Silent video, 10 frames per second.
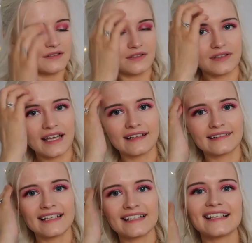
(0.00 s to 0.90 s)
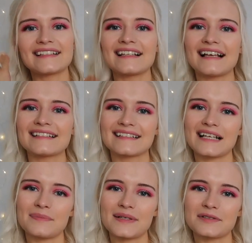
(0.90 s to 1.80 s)
So yeah, this is the last thing
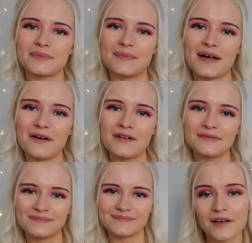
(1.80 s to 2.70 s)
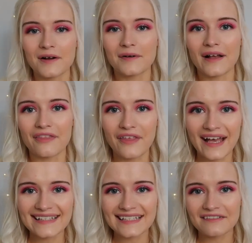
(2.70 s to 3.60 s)
that I've picked up in my haul. So
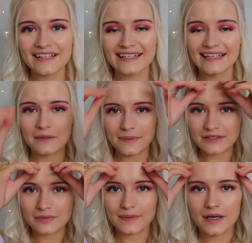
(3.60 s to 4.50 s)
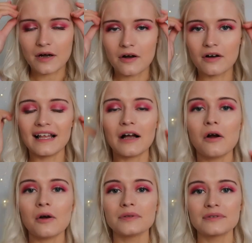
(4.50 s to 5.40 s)
that is everything that I picked up in my haul. I
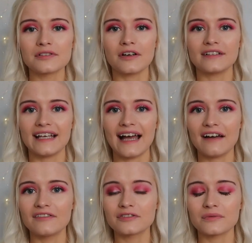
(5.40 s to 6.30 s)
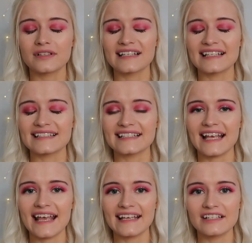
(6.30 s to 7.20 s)
hope you enjoyed it. I haven't done one of these
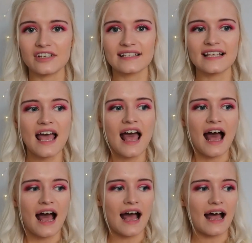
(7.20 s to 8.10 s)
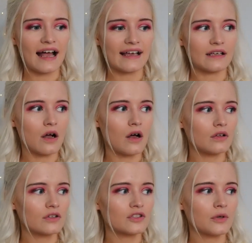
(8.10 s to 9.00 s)
in ages. I
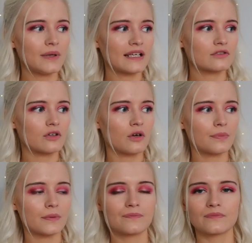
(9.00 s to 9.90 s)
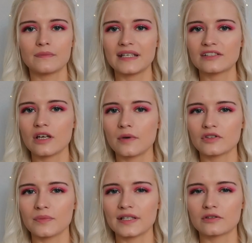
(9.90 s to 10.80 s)
also picked up, me and Tom
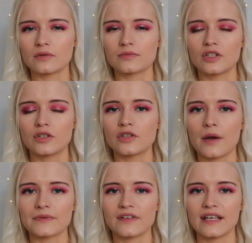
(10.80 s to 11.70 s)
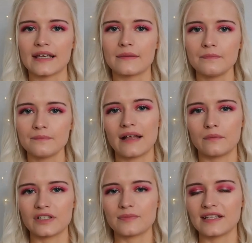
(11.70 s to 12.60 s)
also picked up two tops for him,
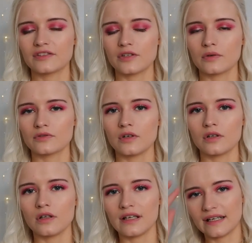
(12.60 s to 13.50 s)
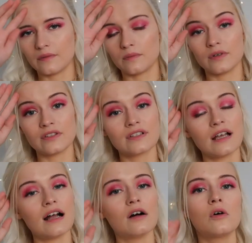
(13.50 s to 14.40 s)
and which made the total was
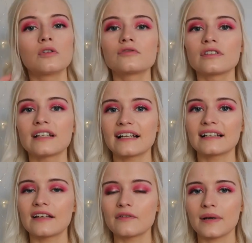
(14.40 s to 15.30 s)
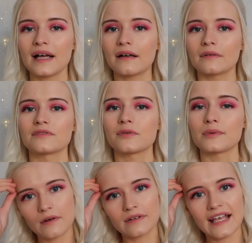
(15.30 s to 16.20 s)
111 pounds
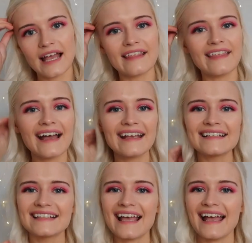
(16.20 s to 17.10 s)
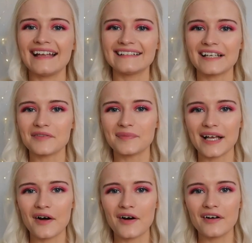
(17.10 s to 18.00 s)
so yeah that is the end of
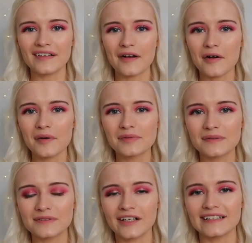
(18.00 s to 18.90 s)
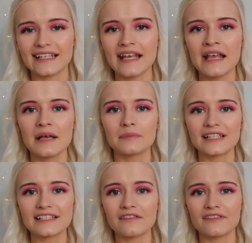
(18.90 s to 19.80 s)
my haul i hope you enjoyed it
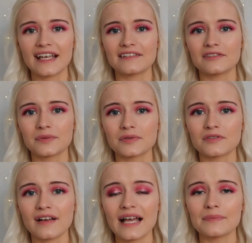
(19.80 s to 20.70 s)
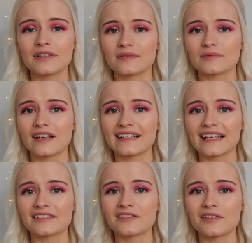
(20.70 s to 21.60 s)
please don't forget to subscribe because i'm trying to
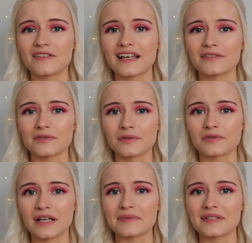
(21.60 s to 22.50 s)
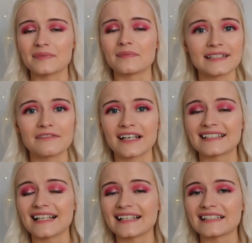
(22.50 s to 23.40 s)
get to 2000 subscribers please don't
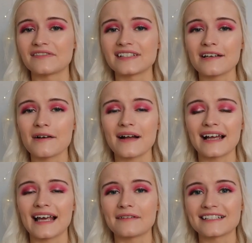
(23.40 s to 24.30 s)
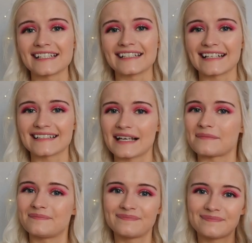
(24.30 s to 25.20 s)
forget to like this video and i will see you next
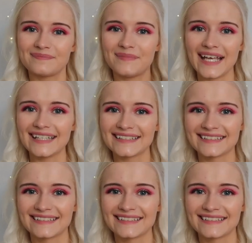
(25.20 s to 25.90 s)
time bye